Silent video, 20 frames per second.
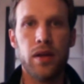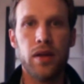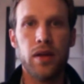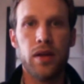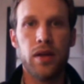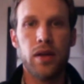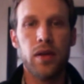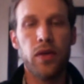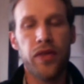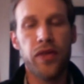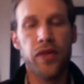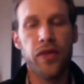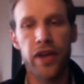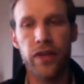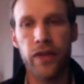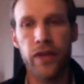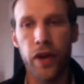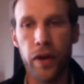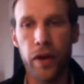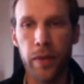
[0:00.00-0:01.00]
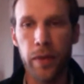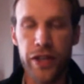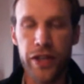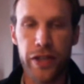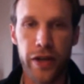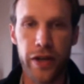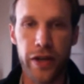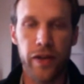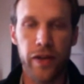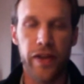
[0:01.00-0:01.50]
Well, thank you very much,
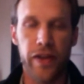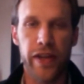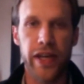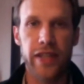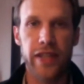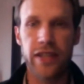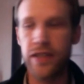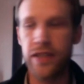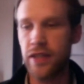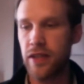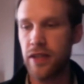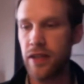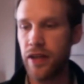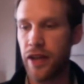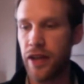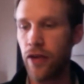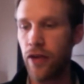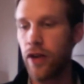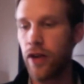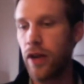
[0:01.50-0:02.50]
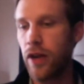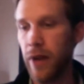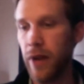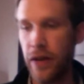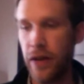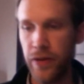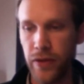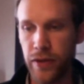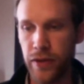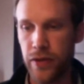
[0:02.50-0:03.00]
Cherilyn. That's hearing
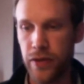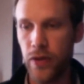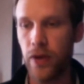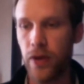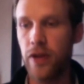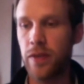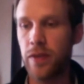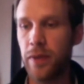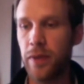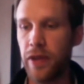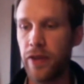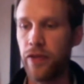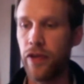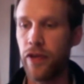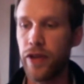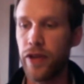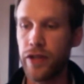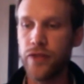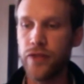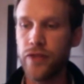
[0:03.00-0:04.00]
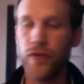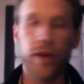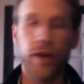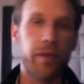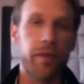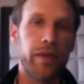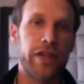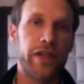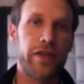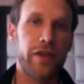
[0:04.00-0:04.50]
about the stories about the Religious Freedom
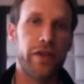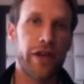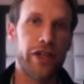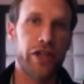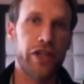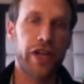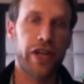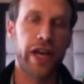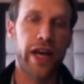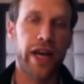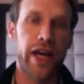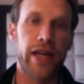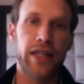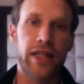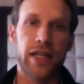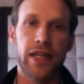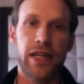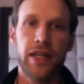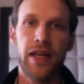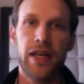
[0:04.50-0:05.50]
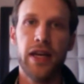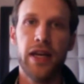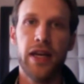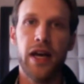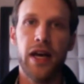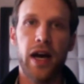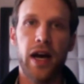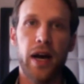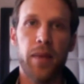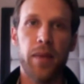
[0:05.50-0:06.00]
Restoration Act and
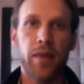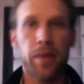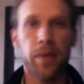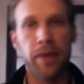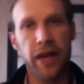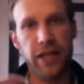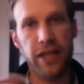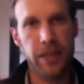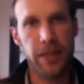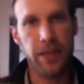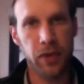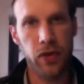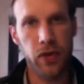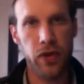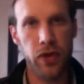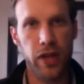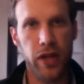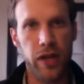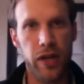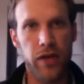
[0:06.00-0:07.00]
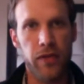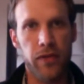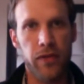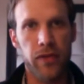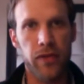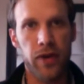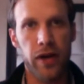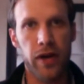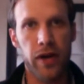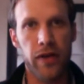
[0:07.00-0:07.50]
the possibility of
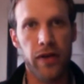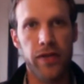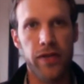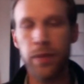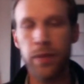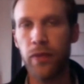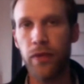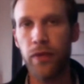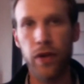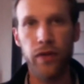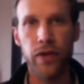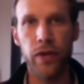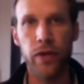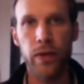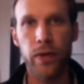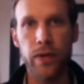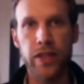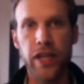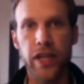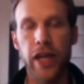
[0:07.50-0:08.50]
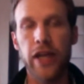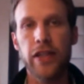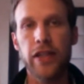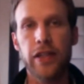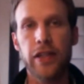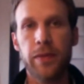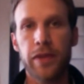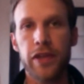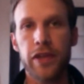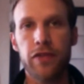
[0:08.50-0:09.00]
some of our viewers gaining
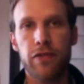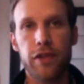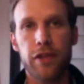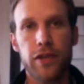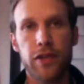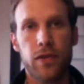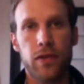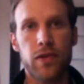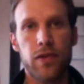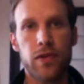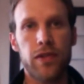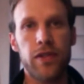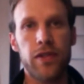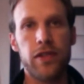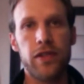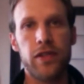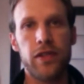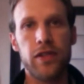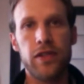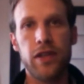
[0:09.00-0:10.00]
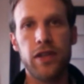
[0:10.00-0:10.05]
some of these resources is